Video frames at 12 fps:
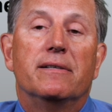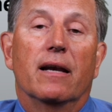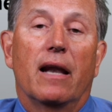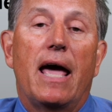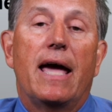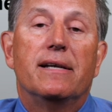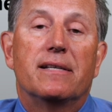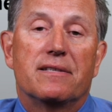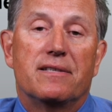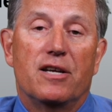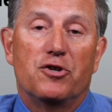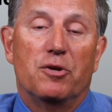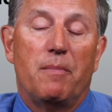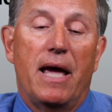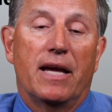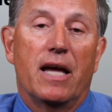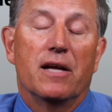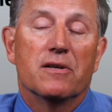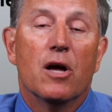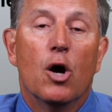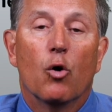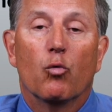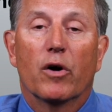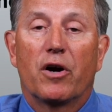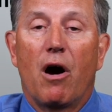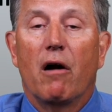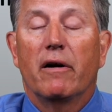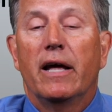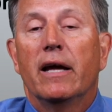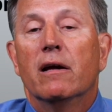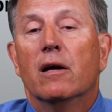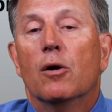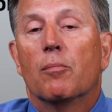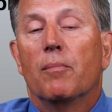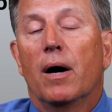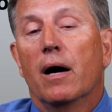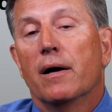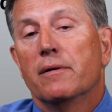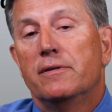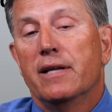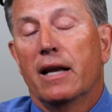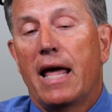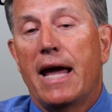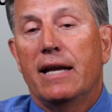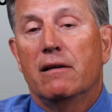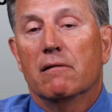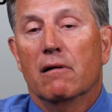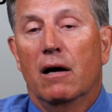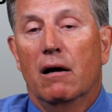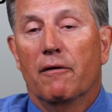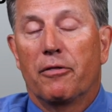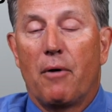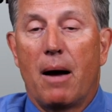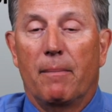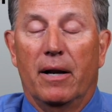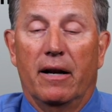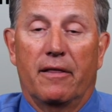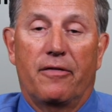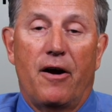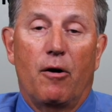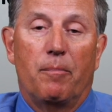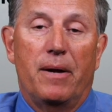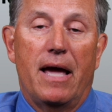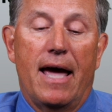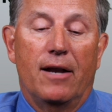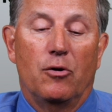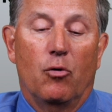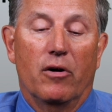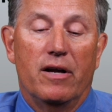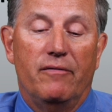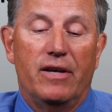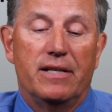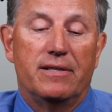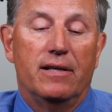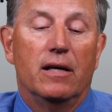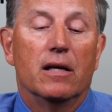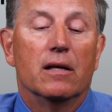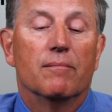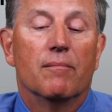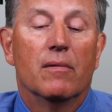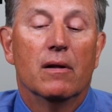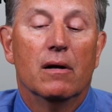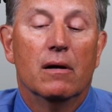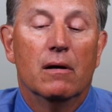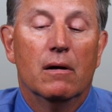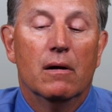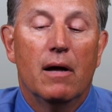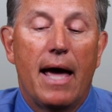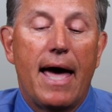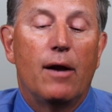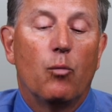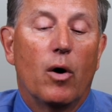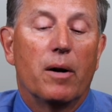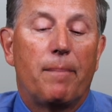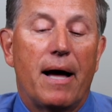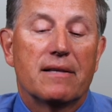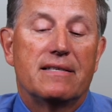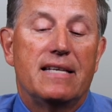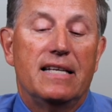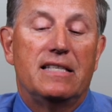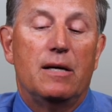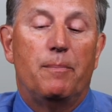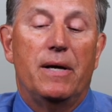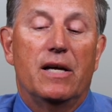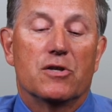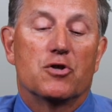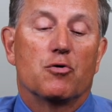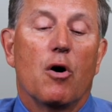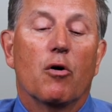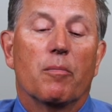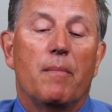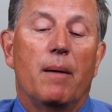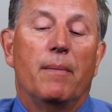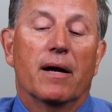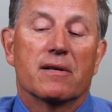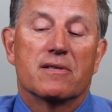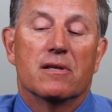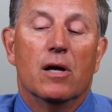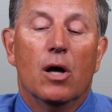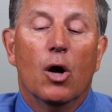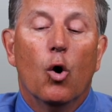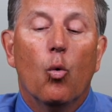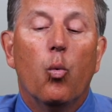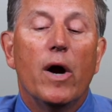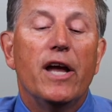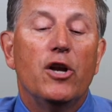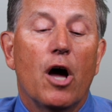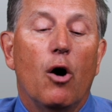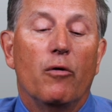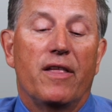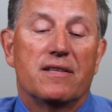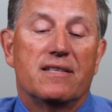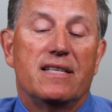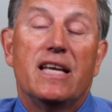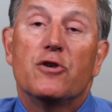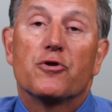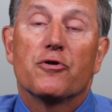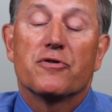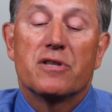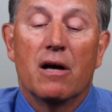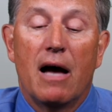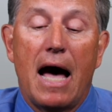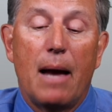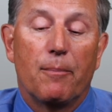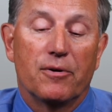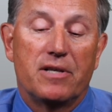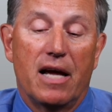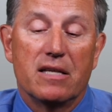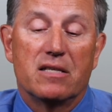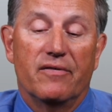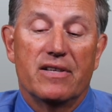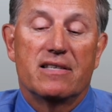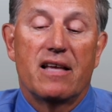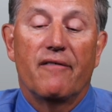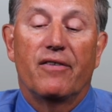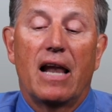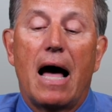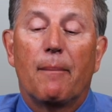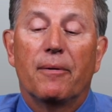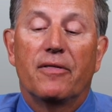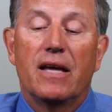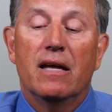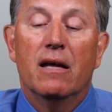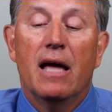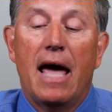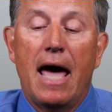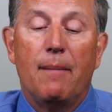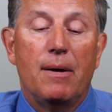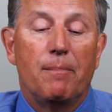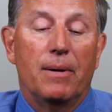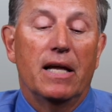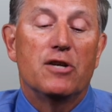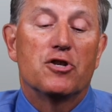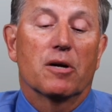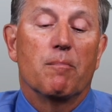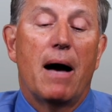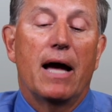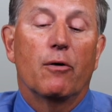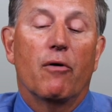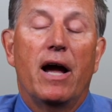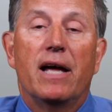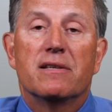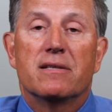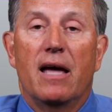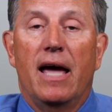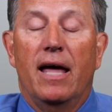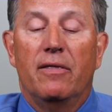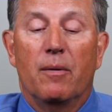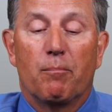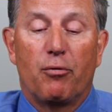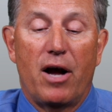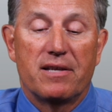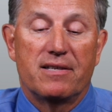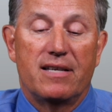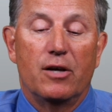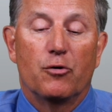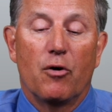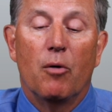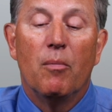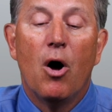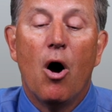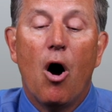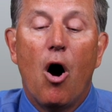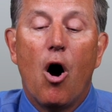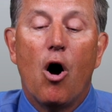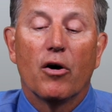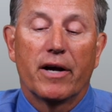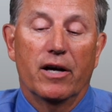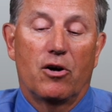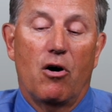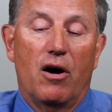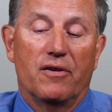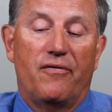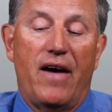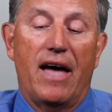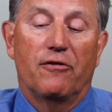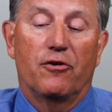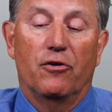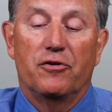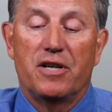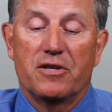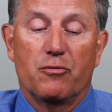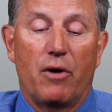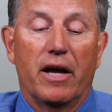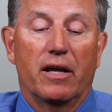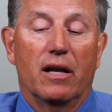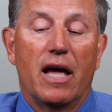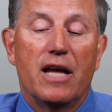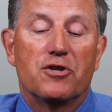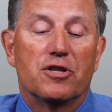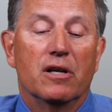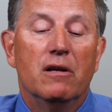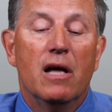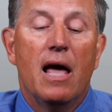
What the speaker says: delay decision making regarding delayed thrombolytic therapy and or EVT. And what about CTP and stroke mimics? We know that seizures, hypertensive encephalopathy, hemiplegic migraines, and the Press syndrome all can cause vascular dysregulation.